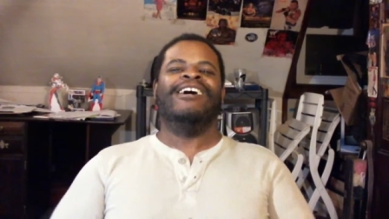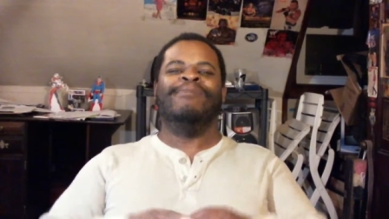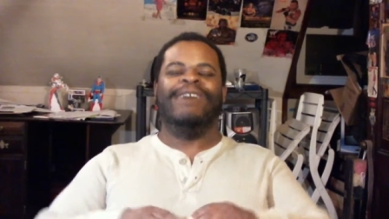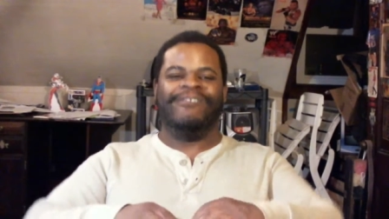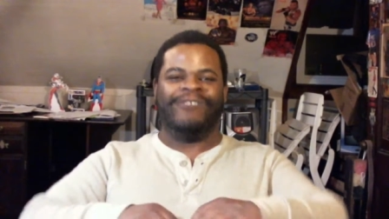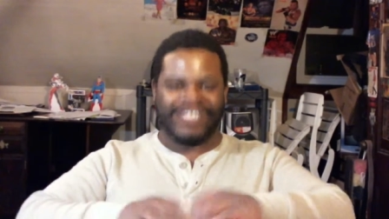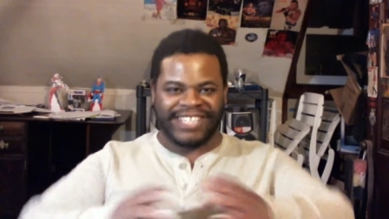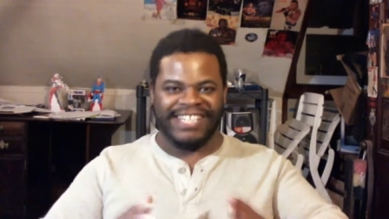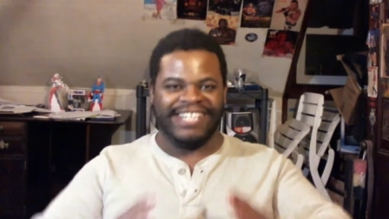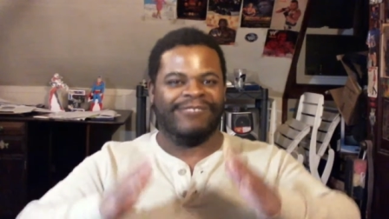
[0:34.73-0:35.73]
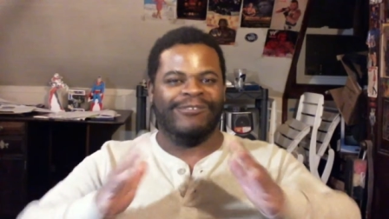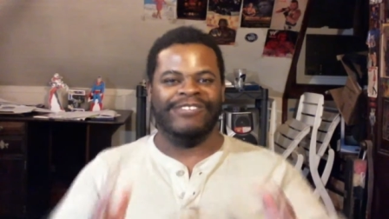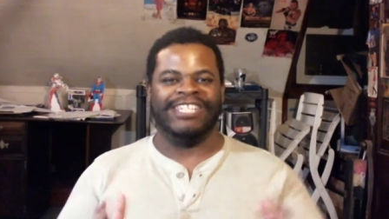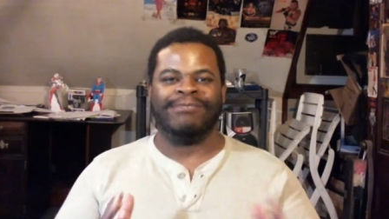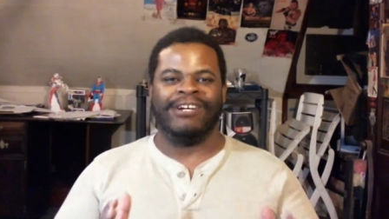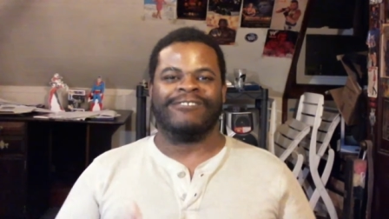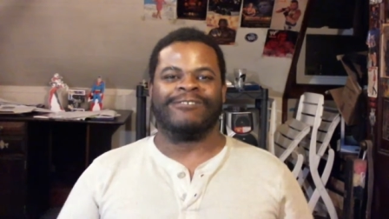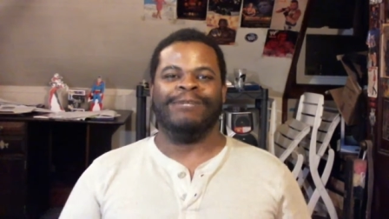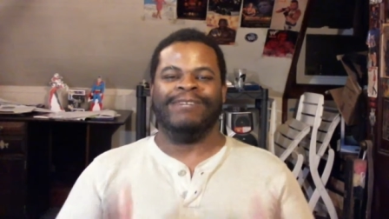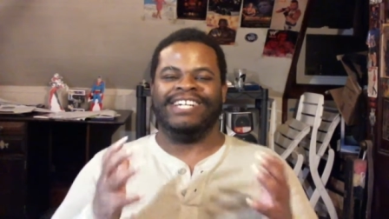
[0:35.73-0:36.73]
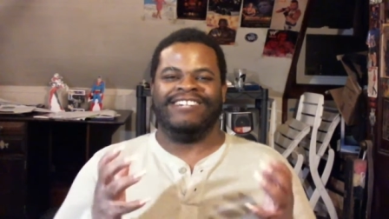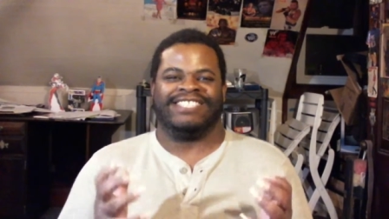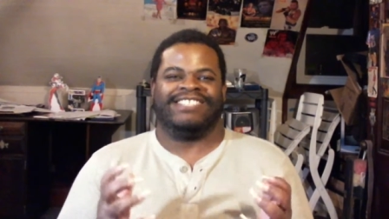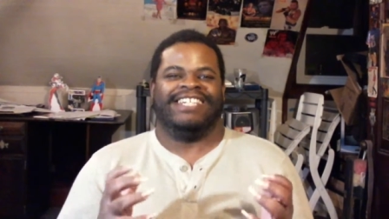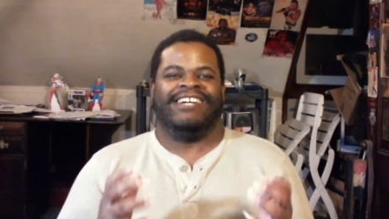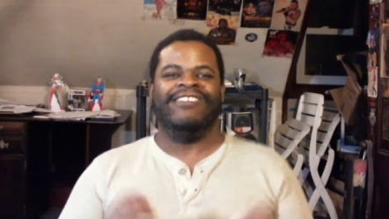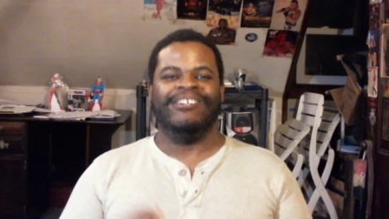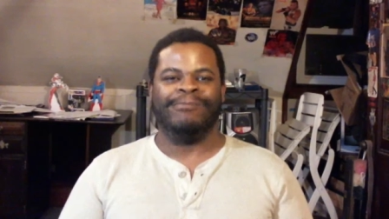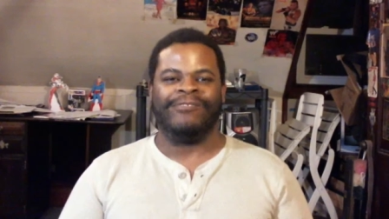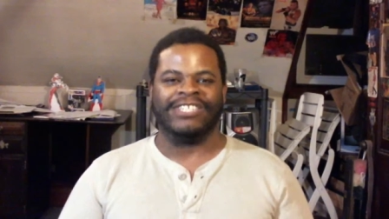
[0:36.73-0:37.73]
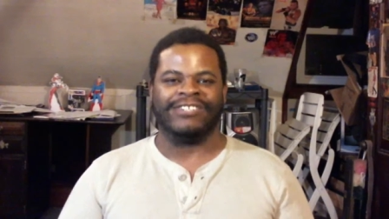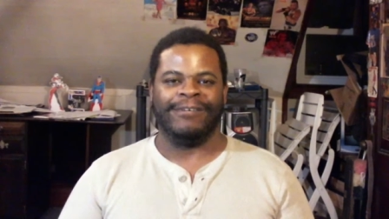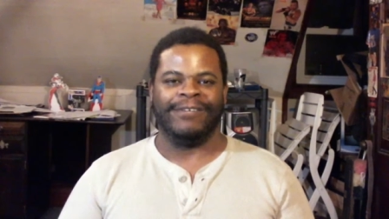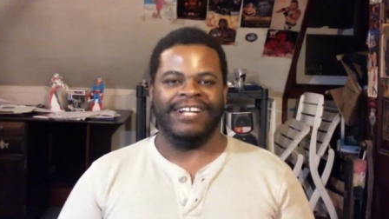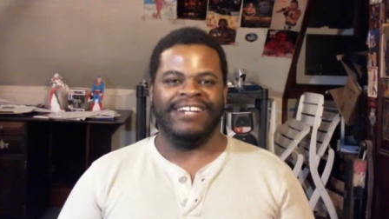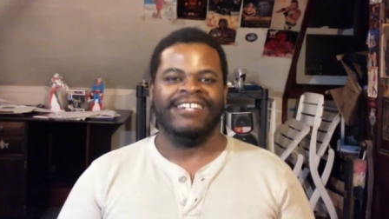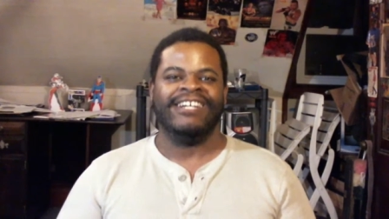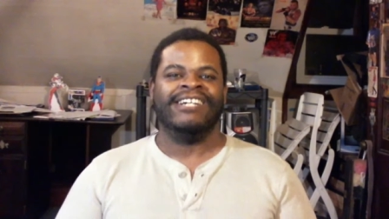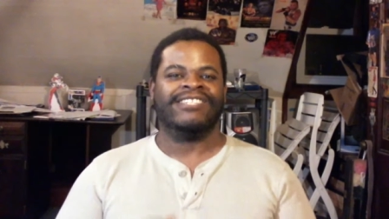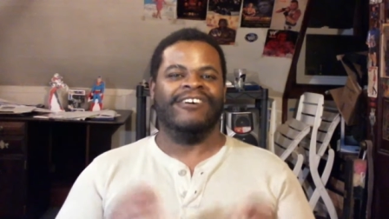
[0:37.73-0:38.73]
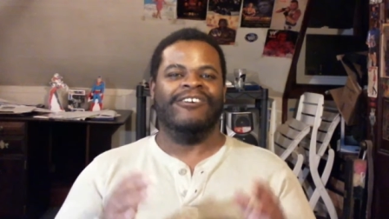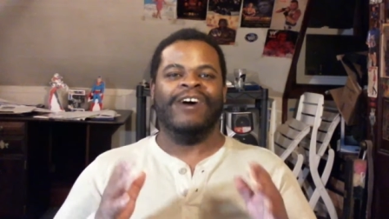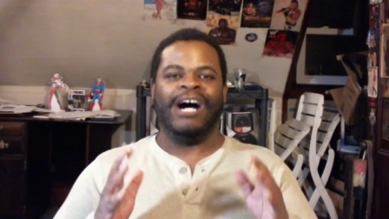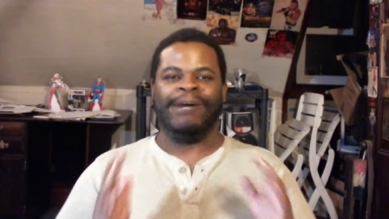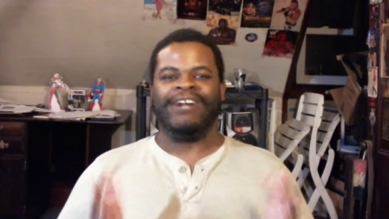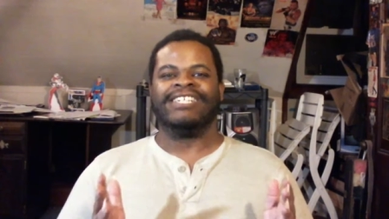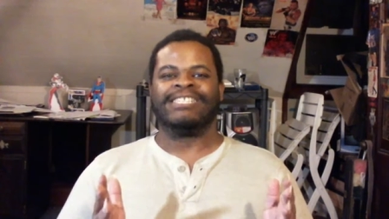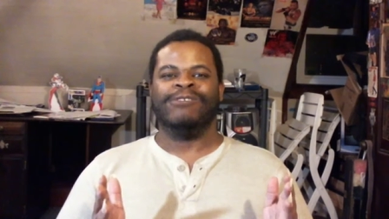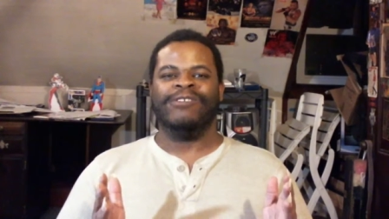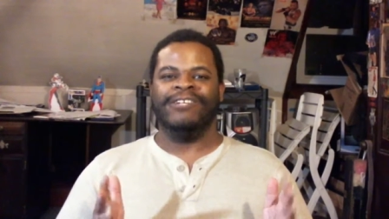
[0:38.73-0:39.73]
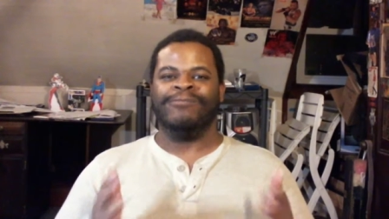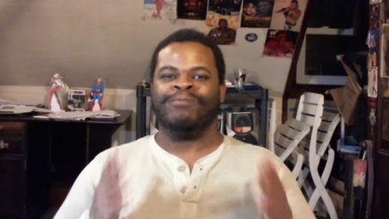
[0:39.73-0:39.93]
But fortunately, it didn't ruin the experience for me, but I was a little frustrated with that. So, about this movie,